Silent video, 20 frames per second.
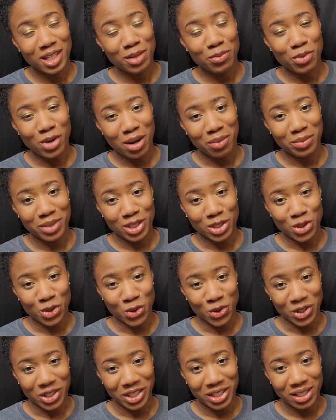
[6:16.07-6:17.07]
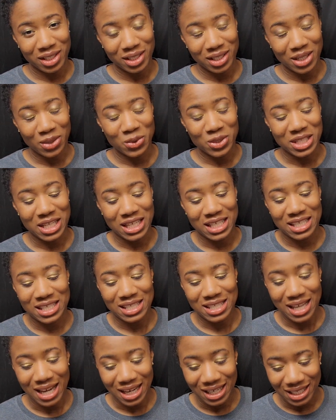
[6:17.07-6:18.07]
it brought me joy. It was
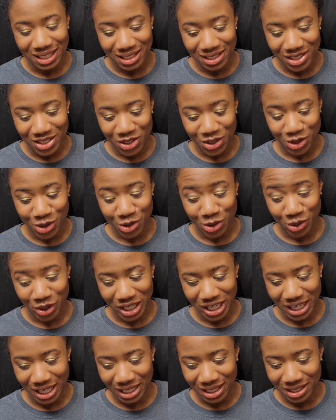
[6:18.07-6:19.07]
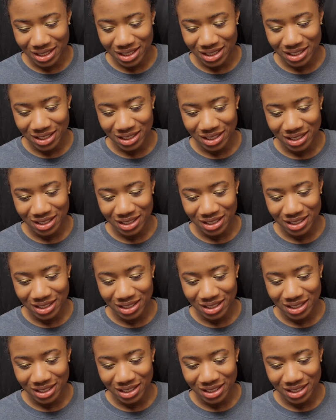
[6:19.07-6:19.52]
exciting to create